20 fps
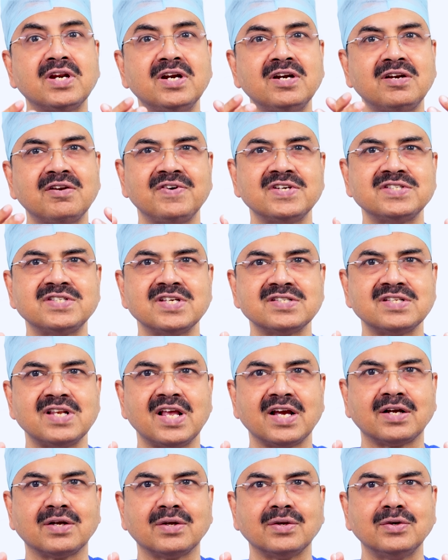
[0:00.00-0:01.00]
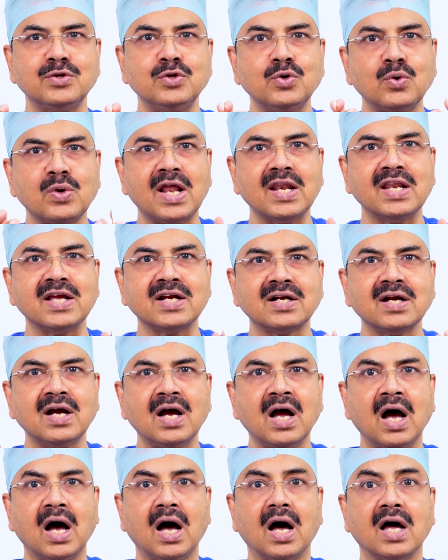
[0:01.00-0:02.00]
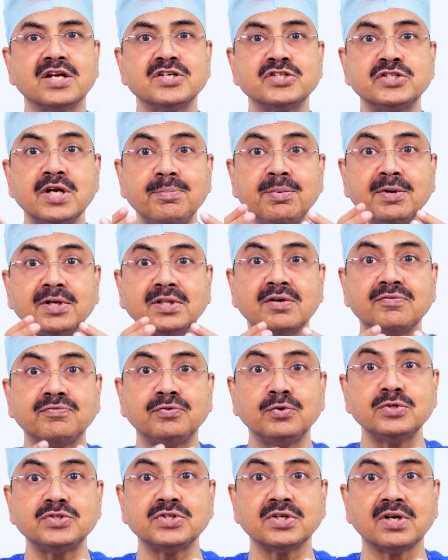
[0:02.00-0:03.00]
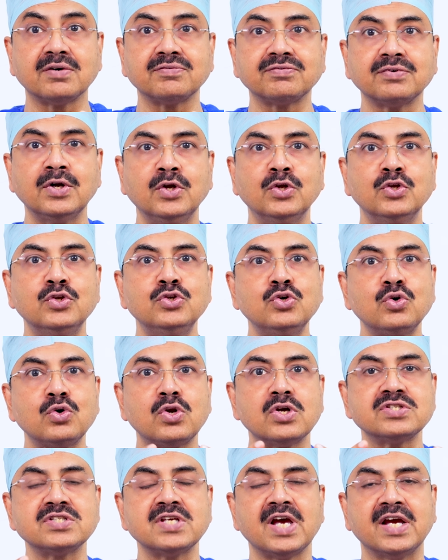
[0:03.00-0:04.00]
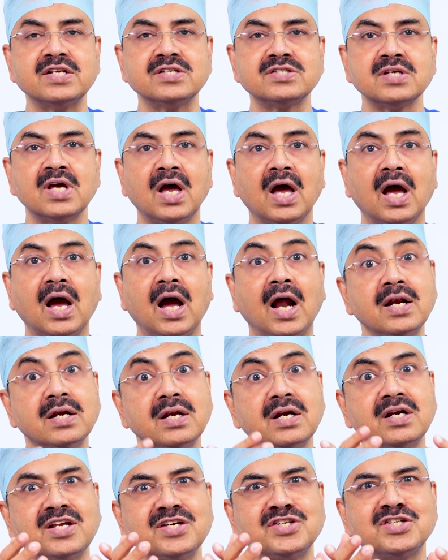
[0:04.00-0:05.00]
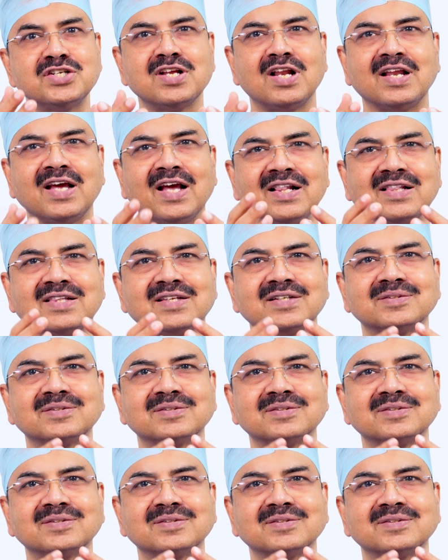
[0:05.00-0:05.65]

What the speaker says: interfaces like Neuralink are shaping the future of neuroscience and digital health.